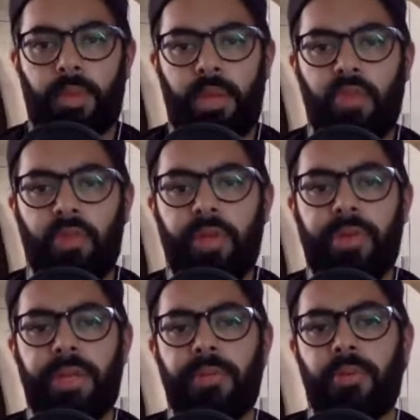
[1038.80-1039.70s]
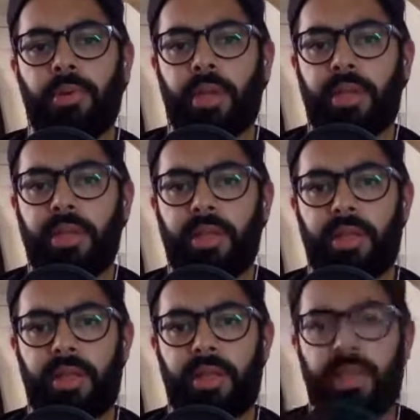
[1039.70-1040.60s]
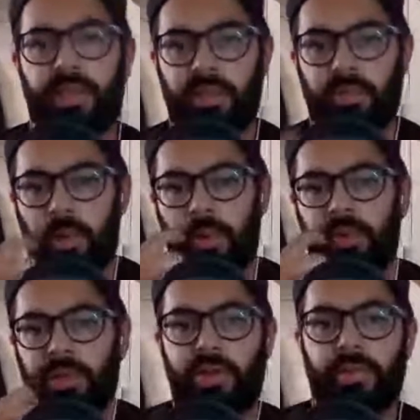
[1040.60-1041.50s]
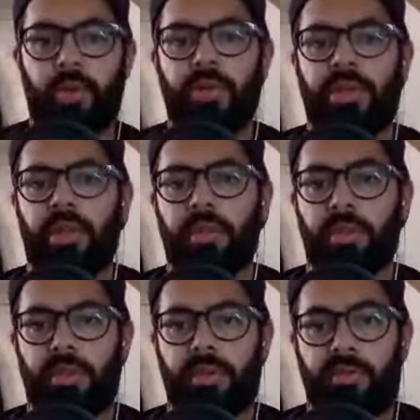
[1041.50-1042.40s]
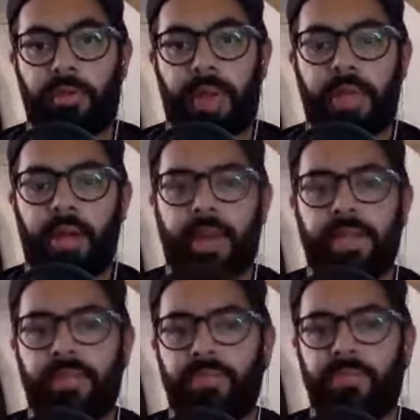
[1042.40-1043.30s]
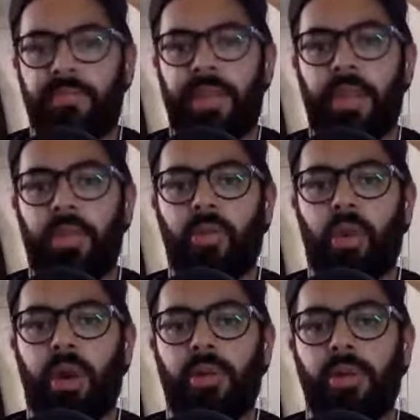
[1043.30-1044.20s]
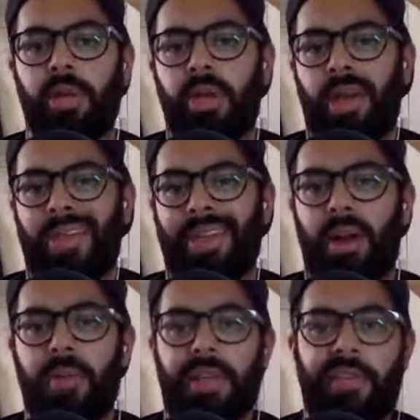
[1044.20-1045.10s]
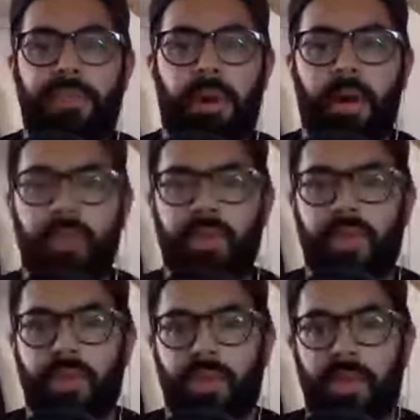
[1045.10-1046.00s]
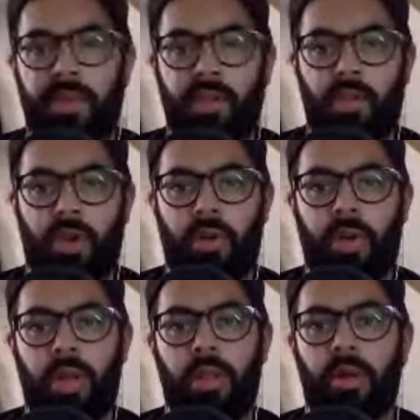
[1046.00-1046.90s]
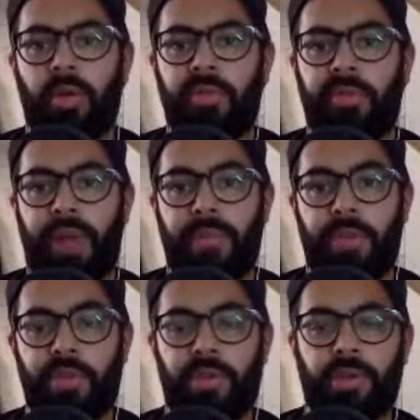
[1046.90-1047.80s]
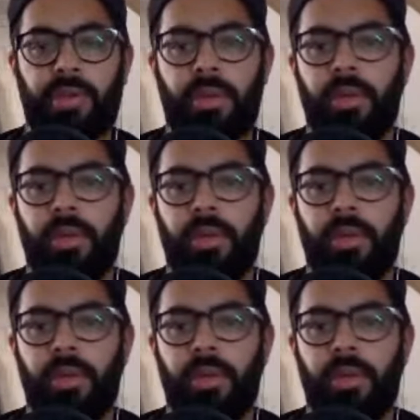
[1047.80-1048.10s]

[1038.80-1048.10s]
It's really, really important. I think this is probably one of the most important summers for Man United in a long while, and they can't be left behind. We're seeing Chelsea show a lot of ambition.